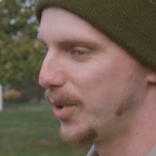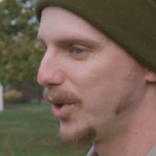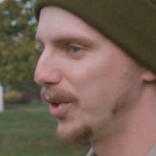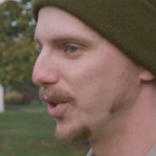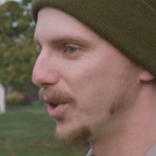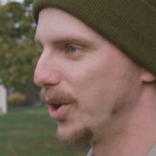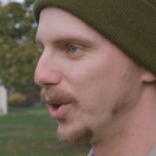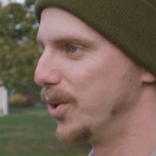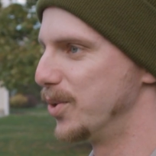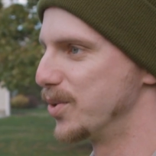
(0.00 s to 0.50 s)
all
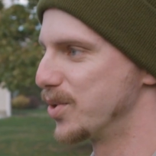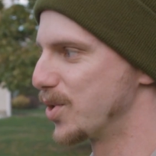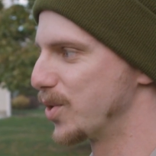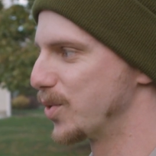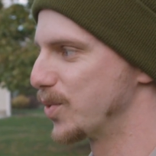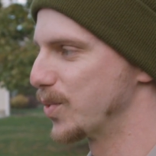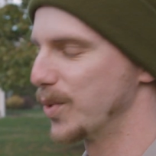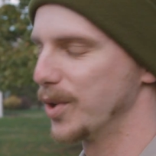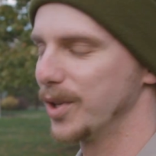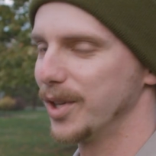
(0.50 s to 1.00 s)
the
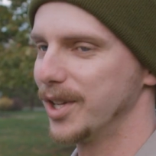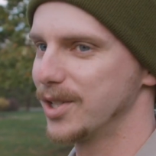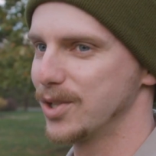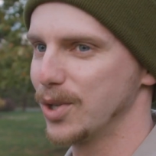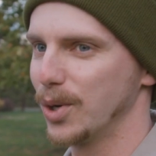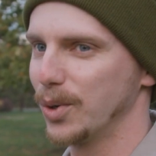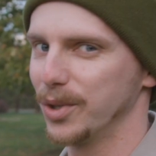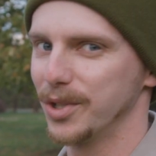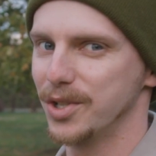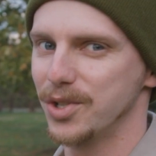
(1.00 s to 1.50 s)
hoses were
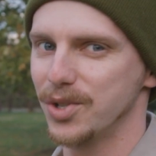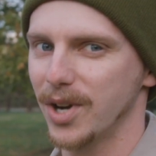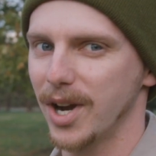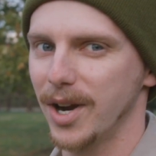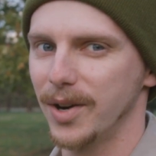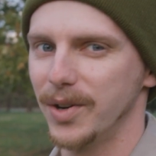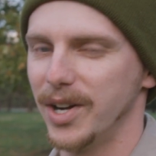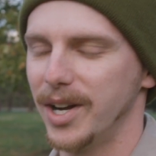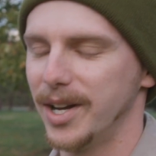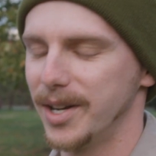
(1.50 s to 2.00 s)
totally
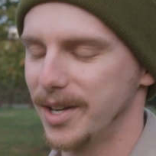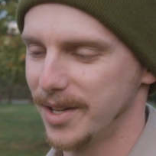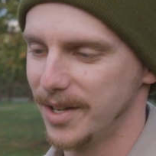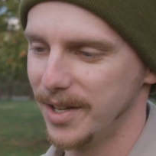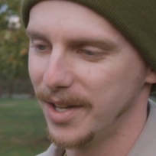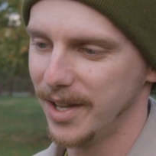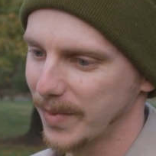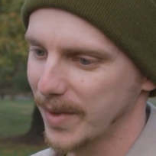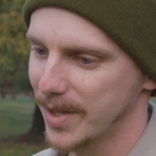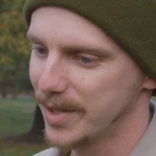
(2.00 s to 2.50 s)
dry
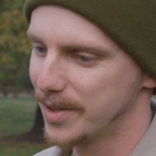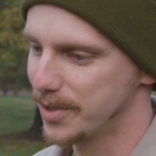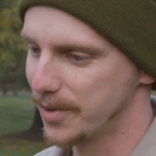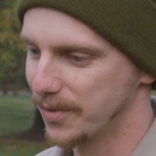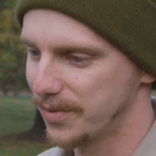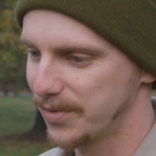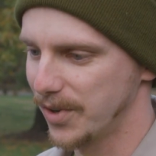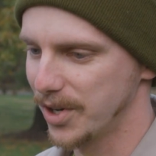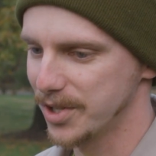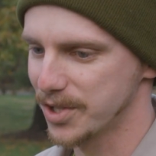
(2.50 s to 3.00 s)
rotted. The
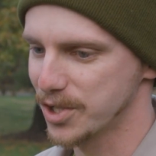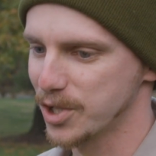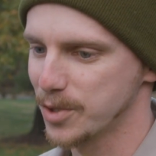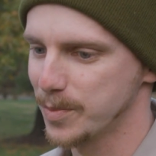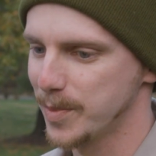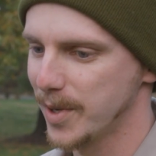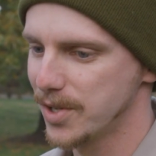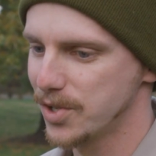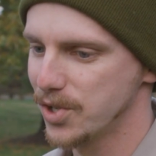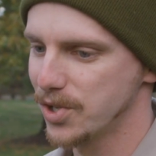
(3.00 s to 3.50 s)
front
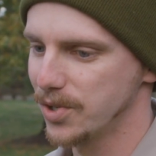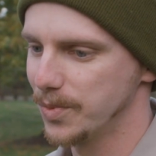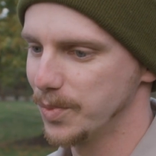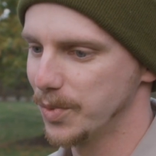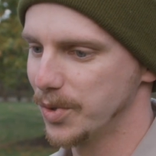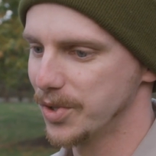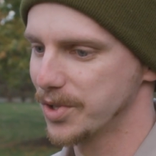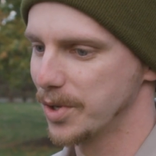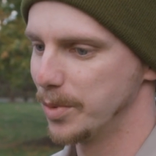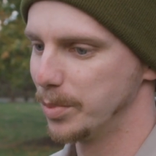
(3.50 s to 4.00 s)
suspension
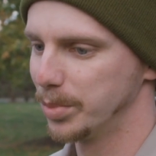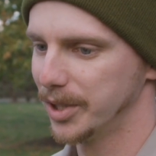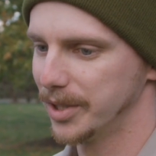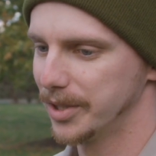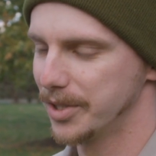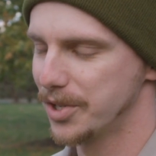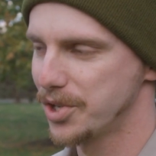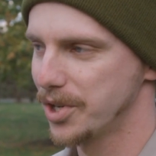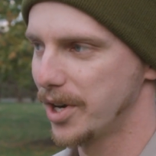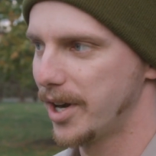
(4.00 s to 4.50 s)
was
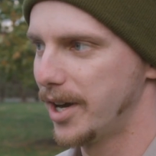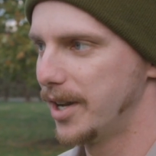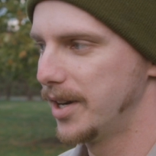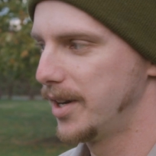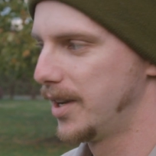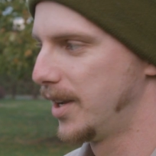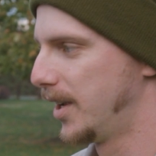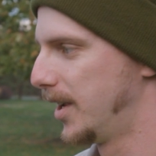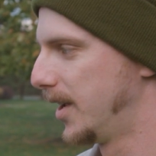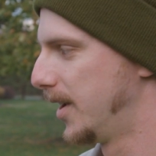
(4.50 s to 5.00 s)
completely shot,
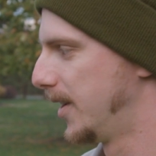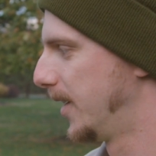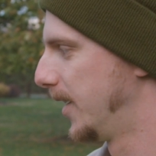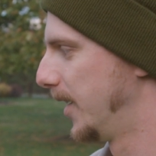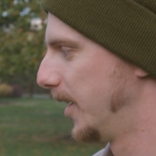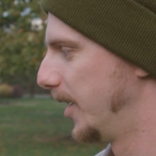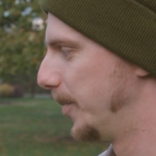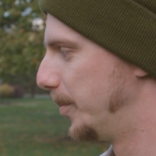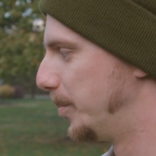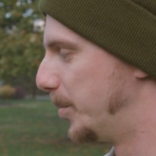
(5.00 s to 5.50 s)

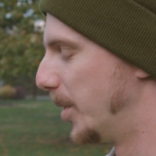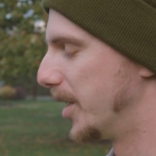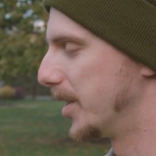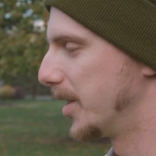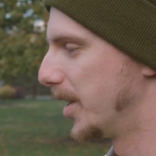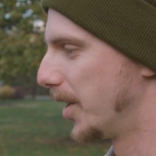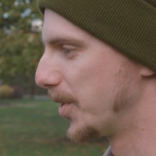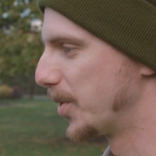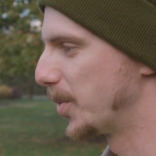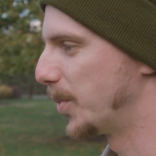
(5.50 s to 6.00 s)

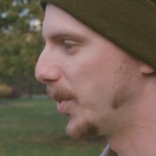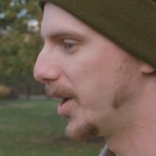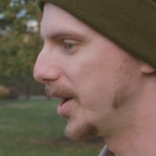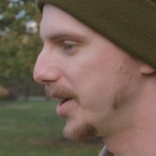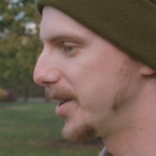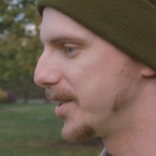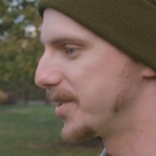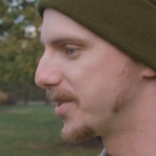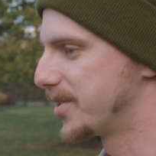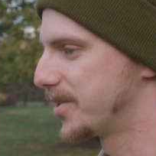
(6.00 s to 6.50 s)
but
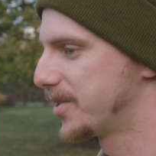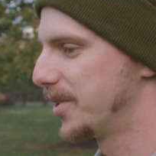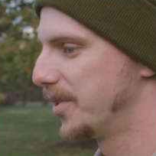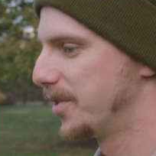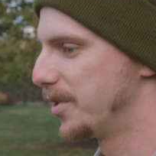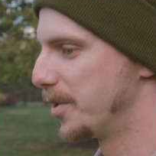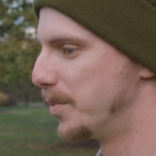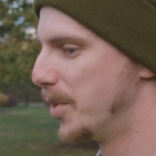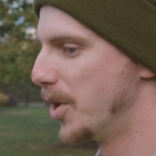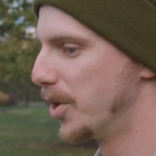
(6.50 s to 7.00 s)
otherwise
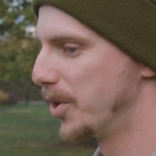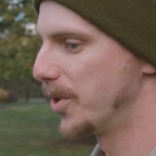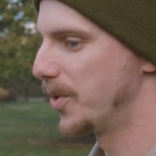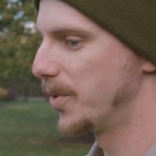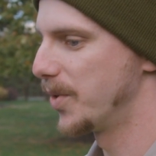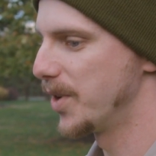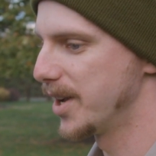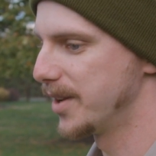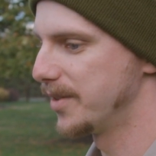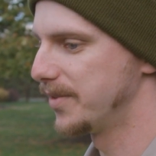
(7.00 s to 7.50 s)
the motor
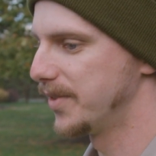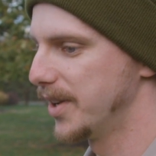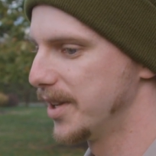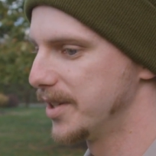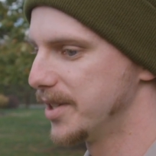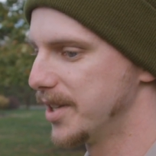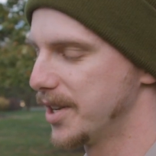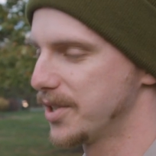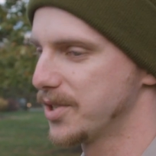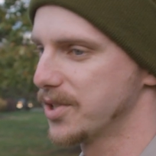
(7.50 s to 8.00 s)
ran
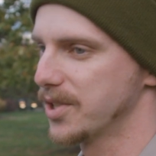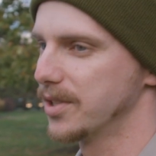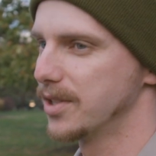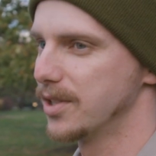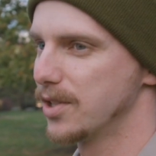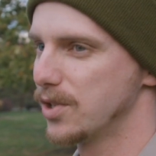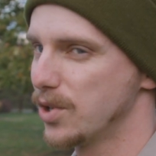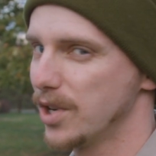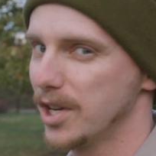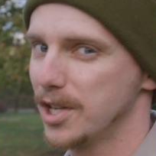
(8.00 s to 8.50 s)
fantastically.
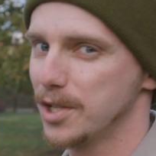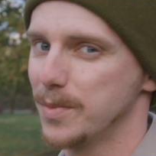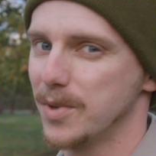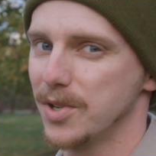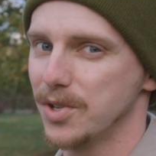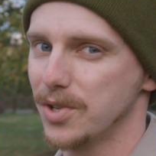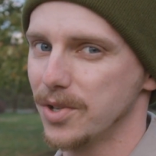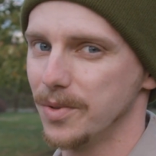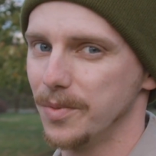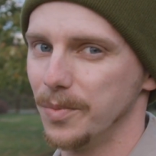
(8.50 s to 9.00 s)
The
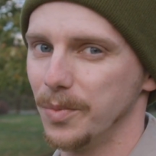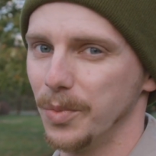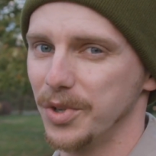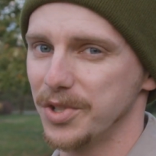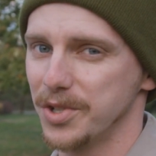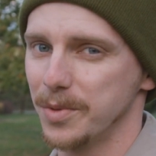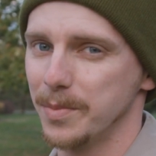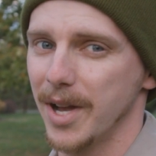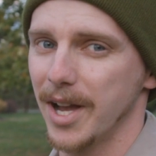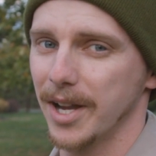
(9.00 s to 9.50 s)
transmission
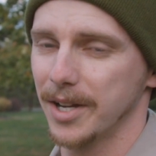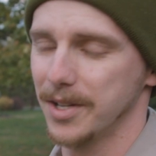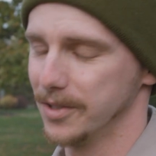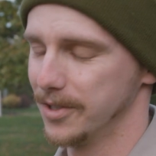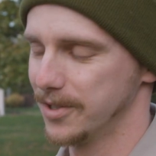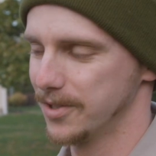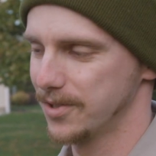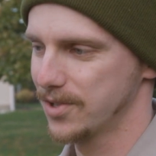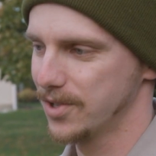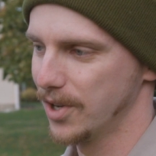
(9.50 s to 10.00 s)
was
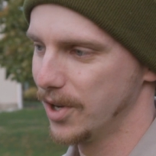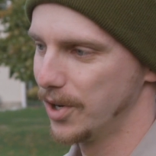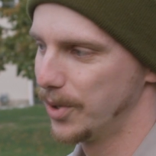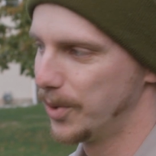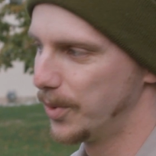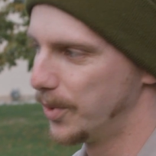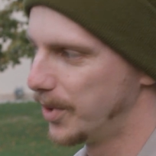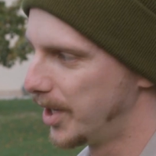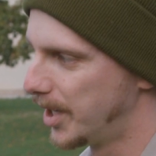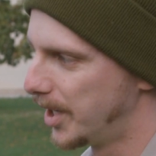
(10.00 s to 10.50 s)
immaculate.
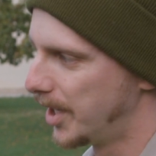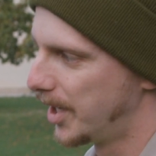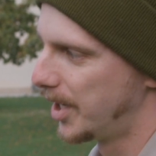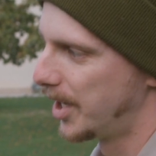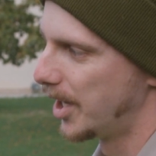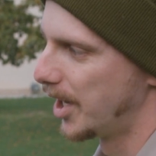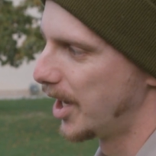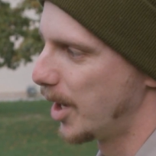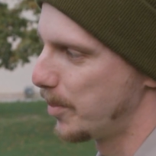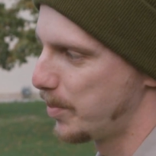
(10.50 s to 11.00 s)
So
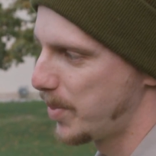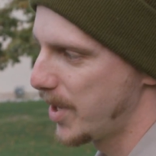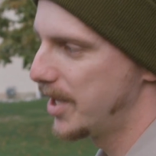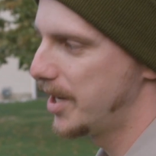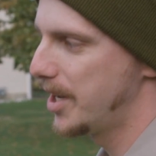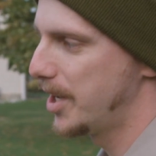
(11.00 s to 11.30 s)
I paid